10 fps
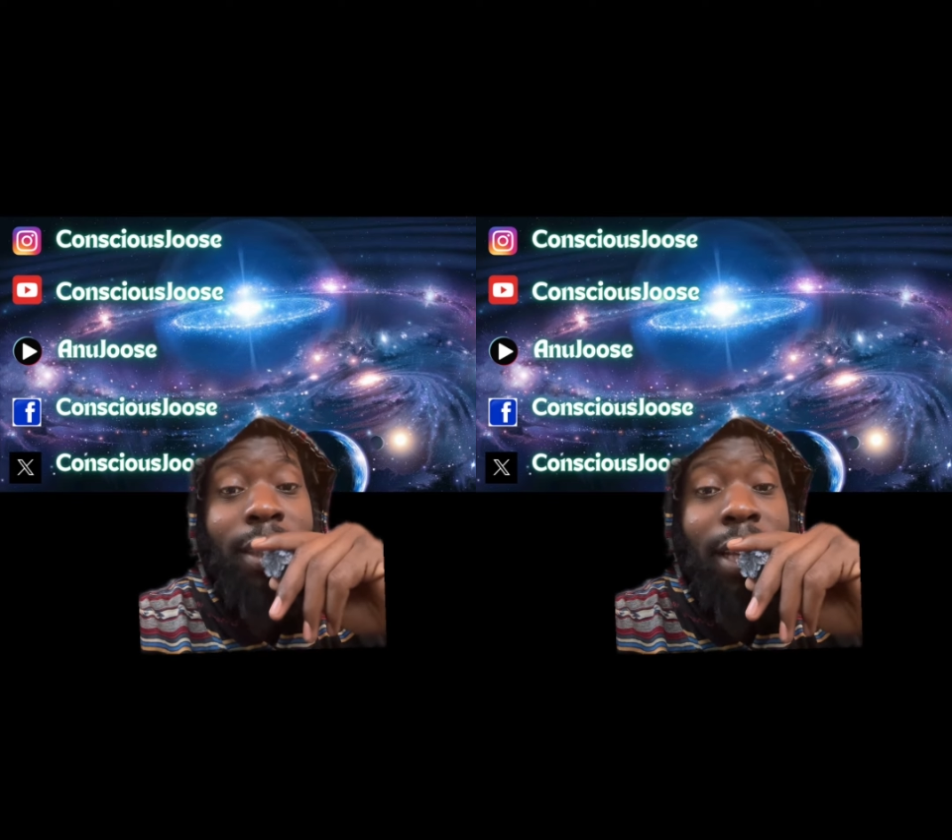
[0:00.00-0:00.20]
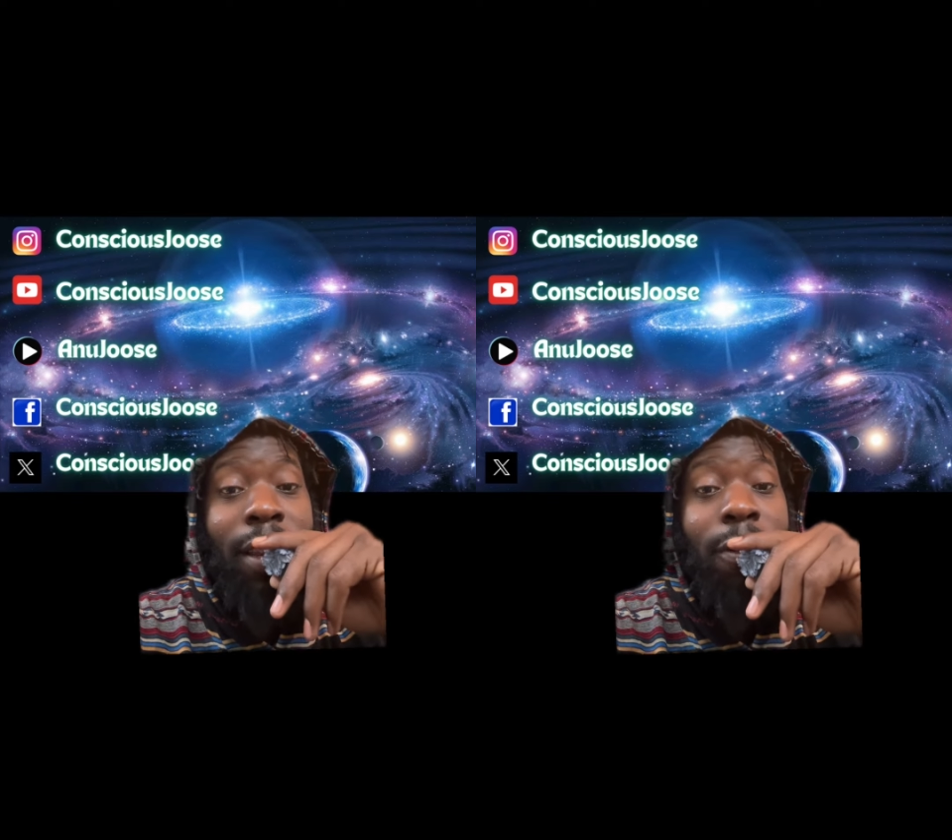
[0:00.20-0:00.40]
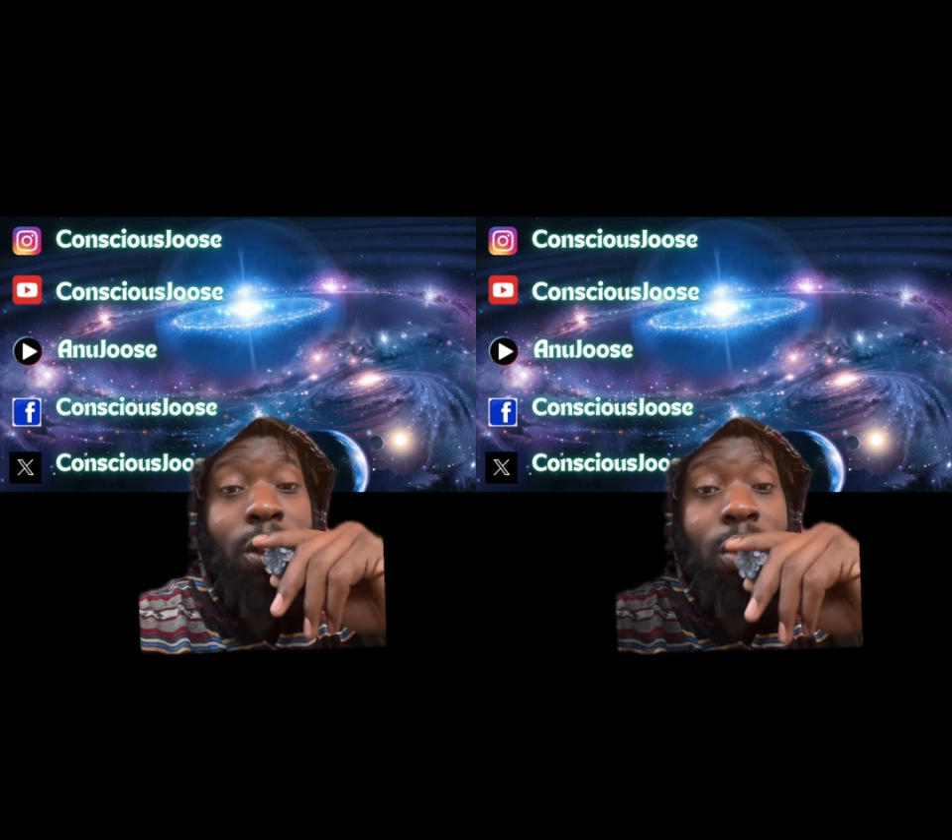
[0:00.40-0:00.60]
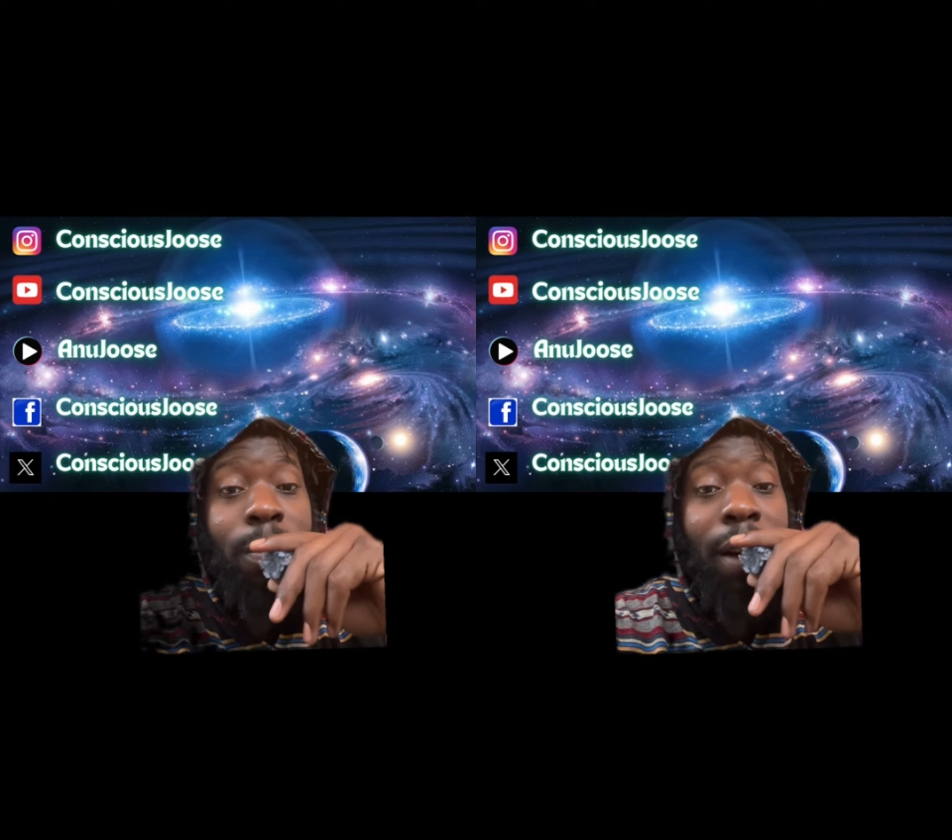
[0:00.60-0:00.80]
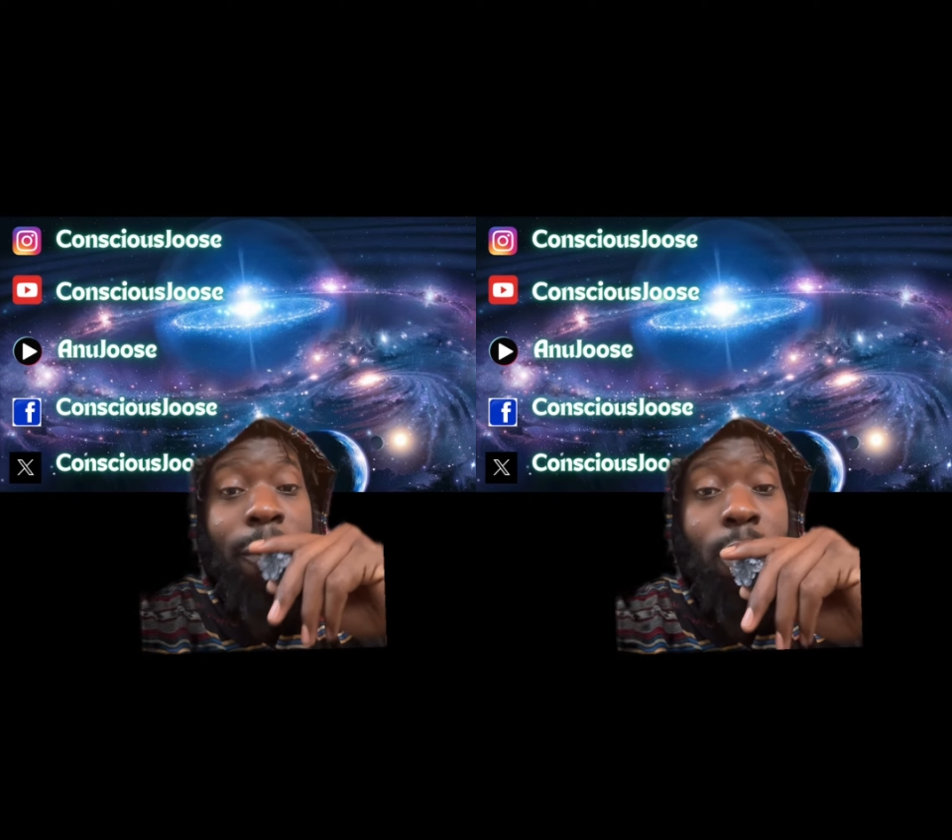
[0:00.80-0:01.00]
Thank you for tuning
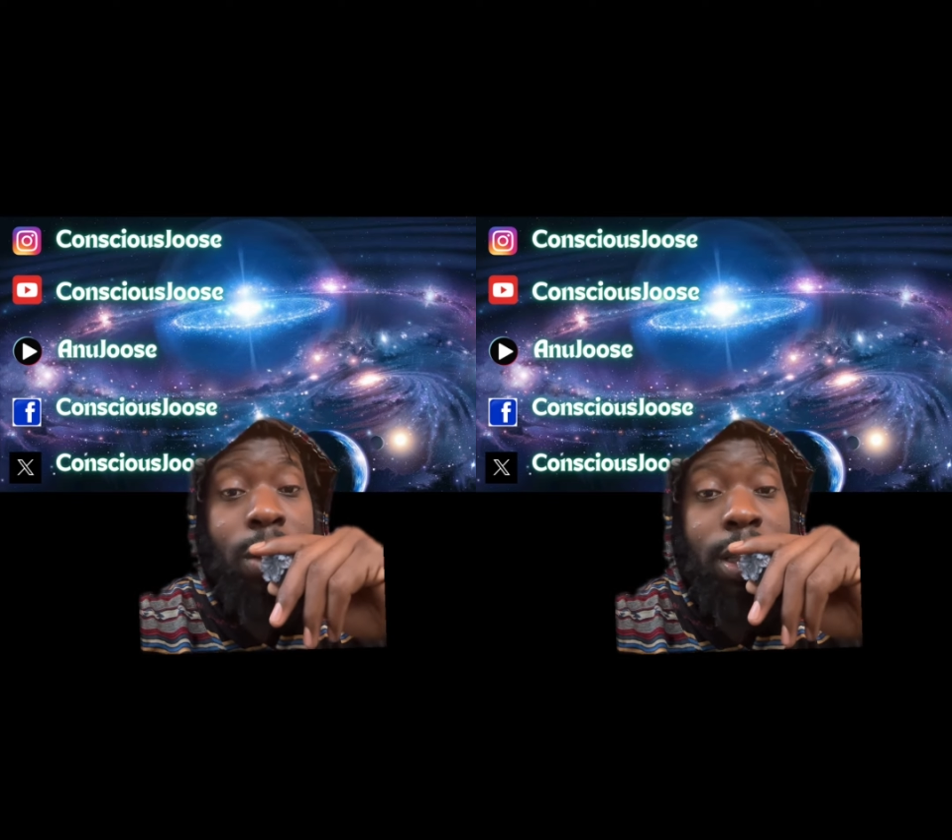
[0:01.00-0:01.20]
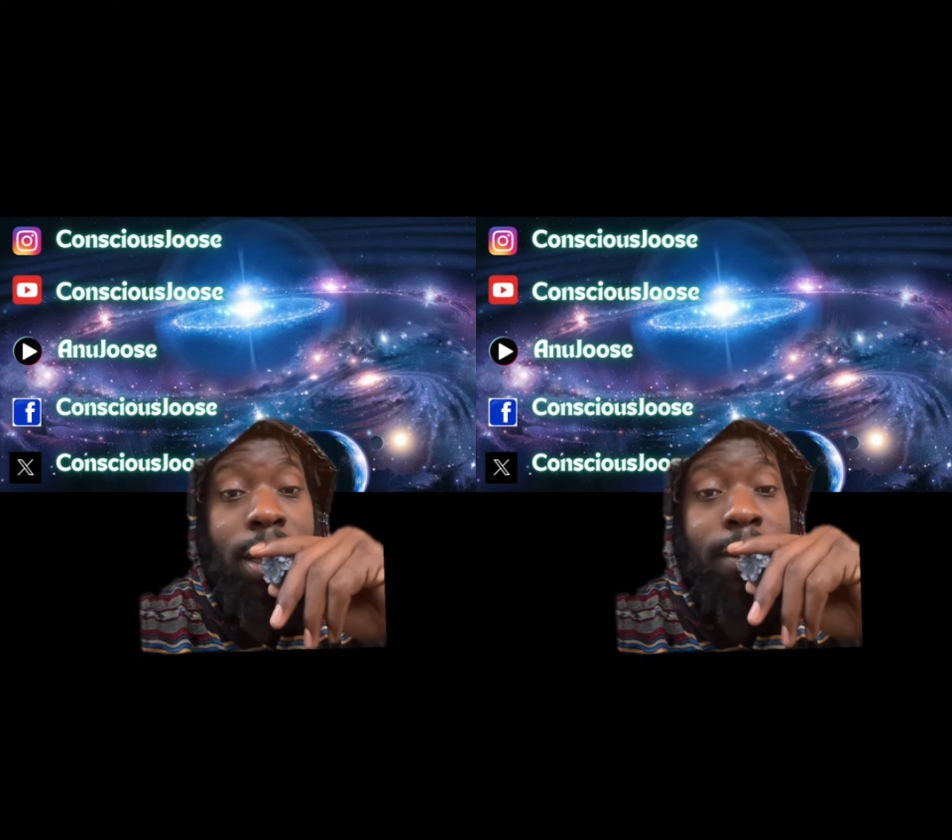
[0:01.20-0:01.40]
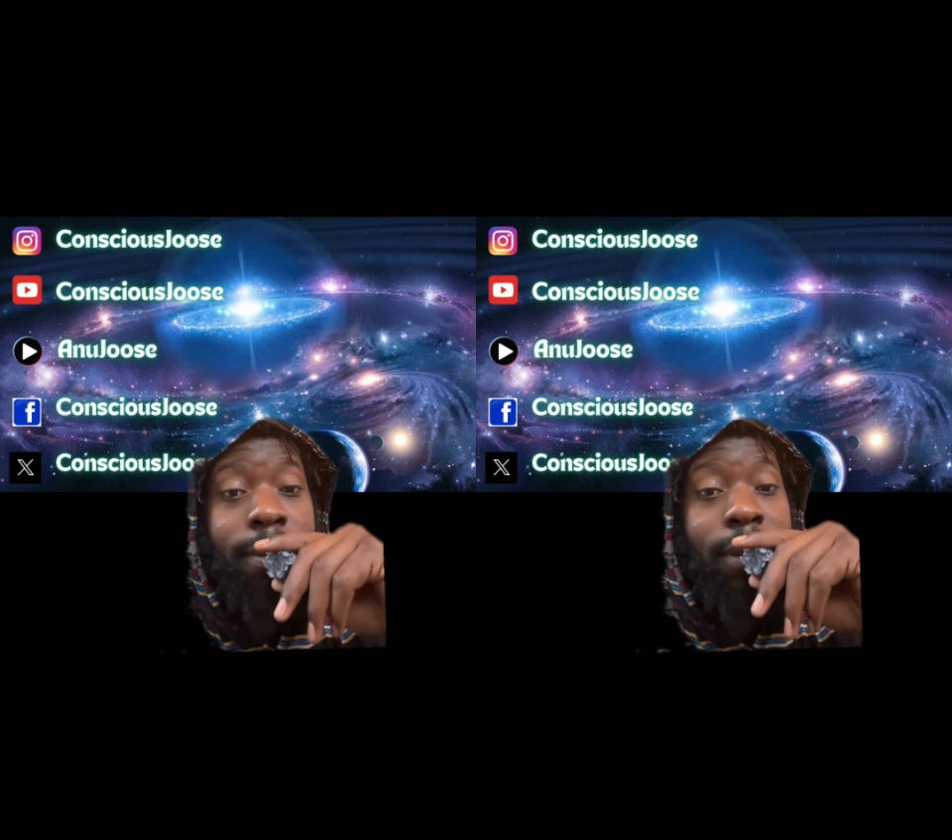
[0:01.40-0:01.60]
to my frequency.